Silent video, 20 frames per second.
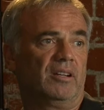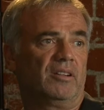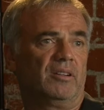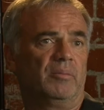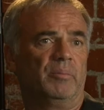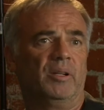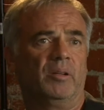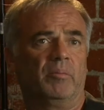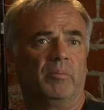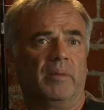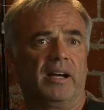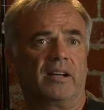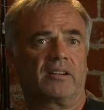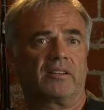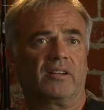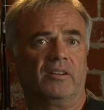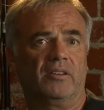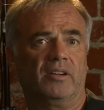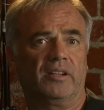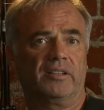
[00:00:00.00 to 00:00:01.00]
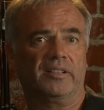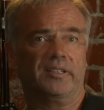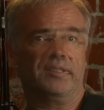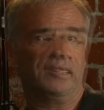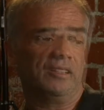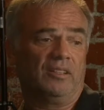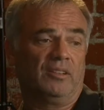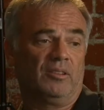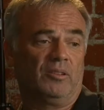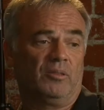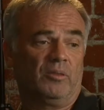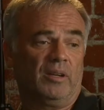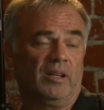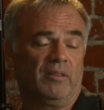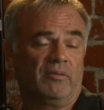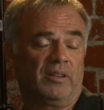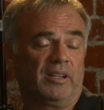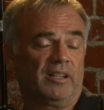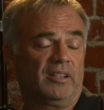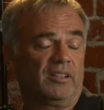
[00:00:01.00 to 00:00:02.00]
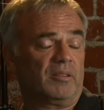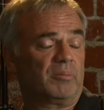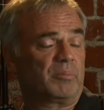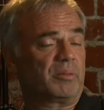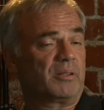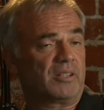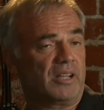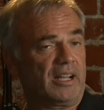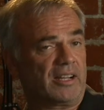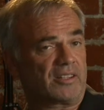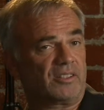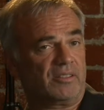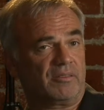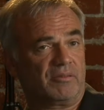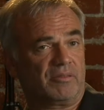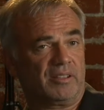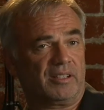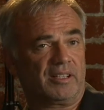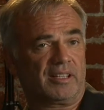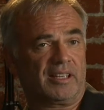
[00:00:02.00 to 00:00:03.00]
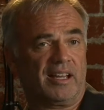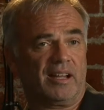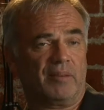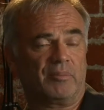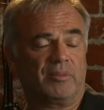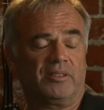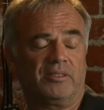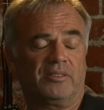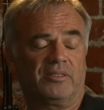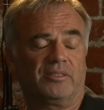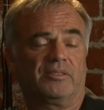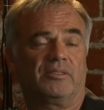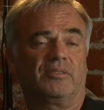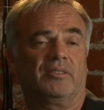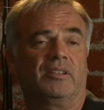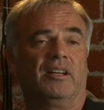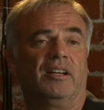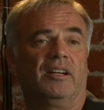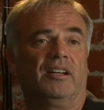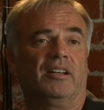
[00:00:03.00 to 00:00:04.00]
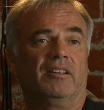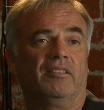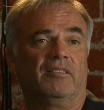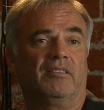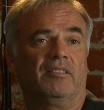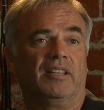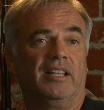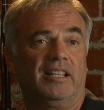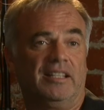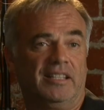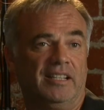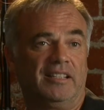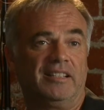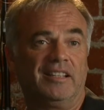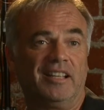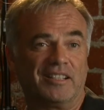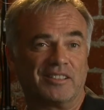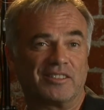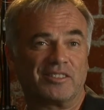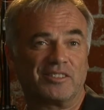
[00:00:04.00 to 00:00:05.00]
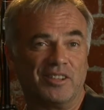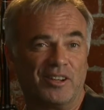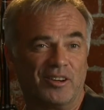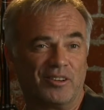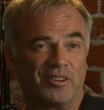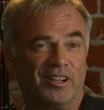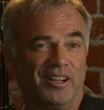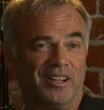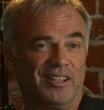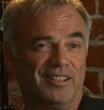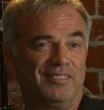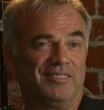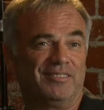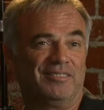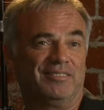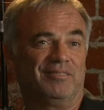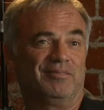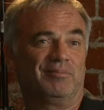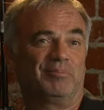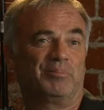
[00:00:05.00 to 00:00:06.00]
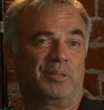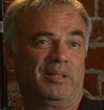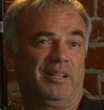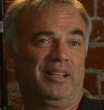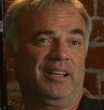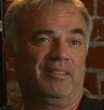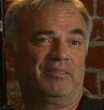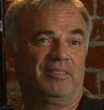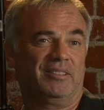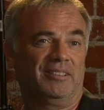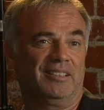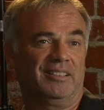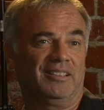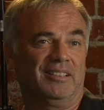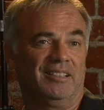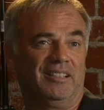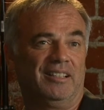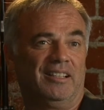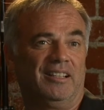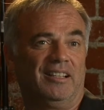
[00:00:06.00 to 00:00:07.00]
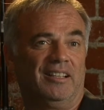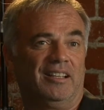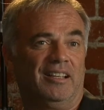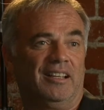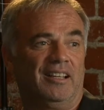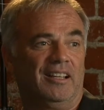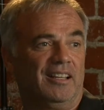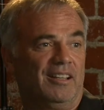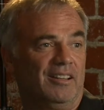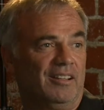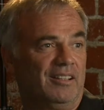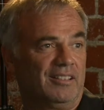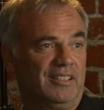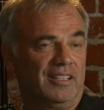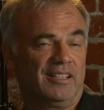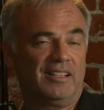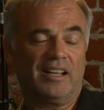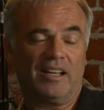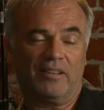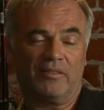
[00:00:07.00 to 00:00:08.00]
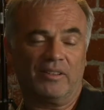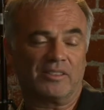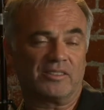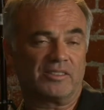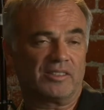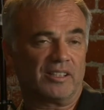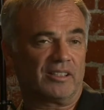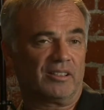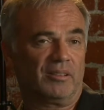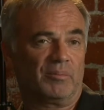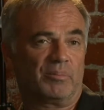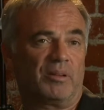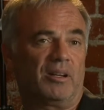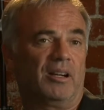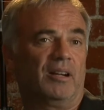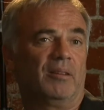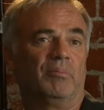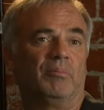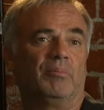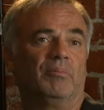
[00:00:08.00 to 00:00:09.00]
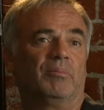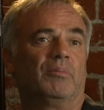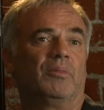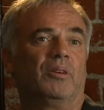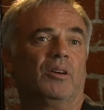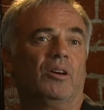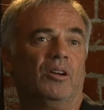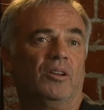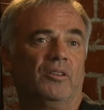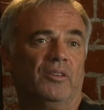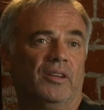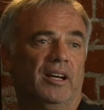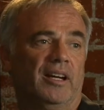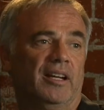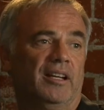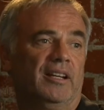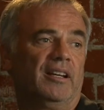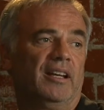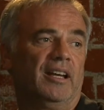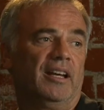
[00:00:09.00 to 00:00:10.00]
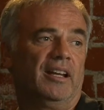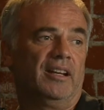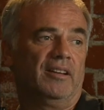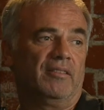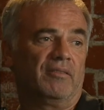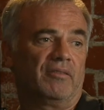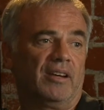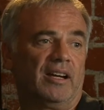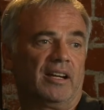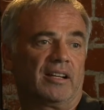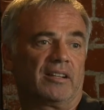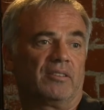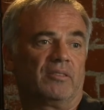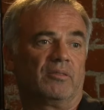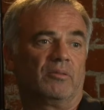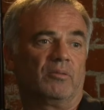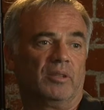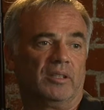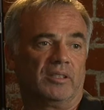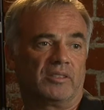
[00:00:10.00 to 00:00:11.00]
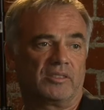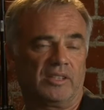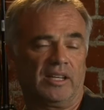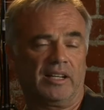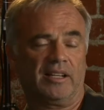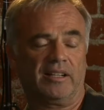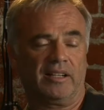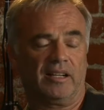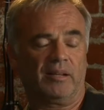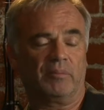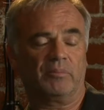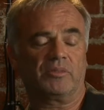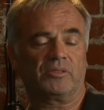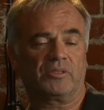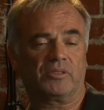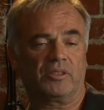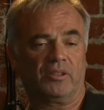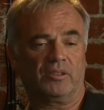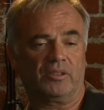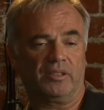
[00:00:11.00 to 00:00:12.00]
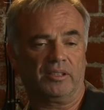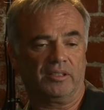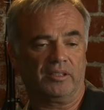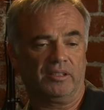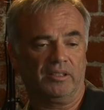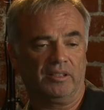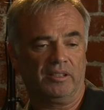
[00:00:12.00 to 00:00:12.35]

100mm macro, I think. We had very little protection for the cameras. They did get snowed on pretty heavily. Didn't have a single problem all night, and in fact we set it up so that